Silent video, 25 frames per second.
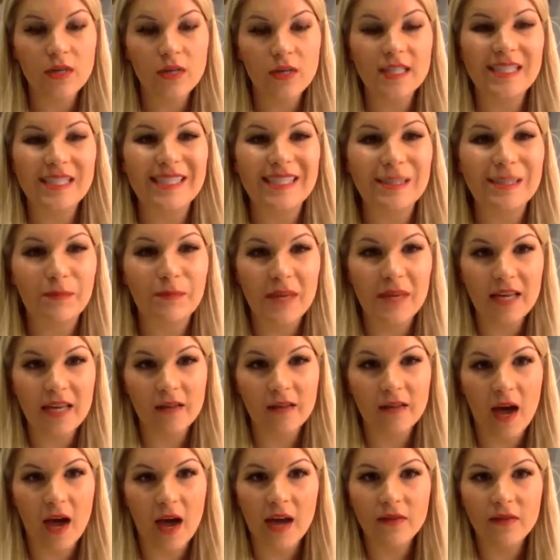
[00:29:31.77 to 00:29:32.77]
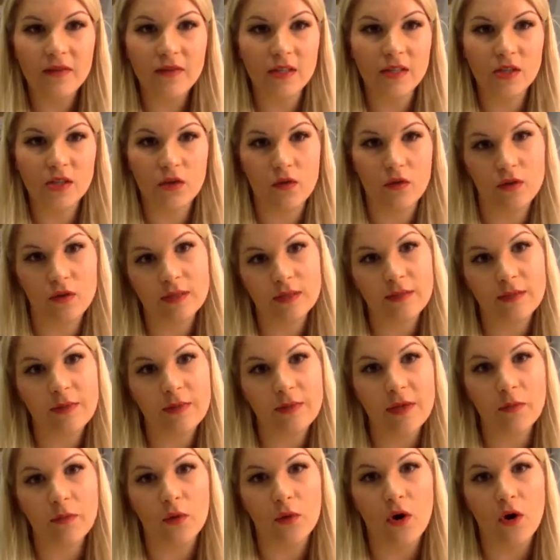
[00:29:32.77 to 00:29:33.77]
can speak life into those
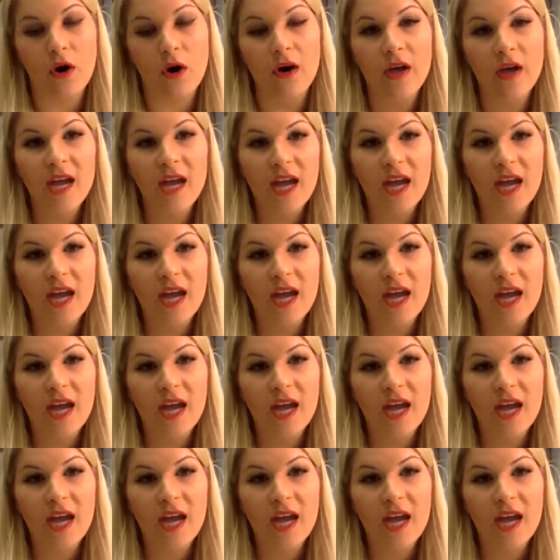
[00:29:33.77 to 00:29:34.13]
people.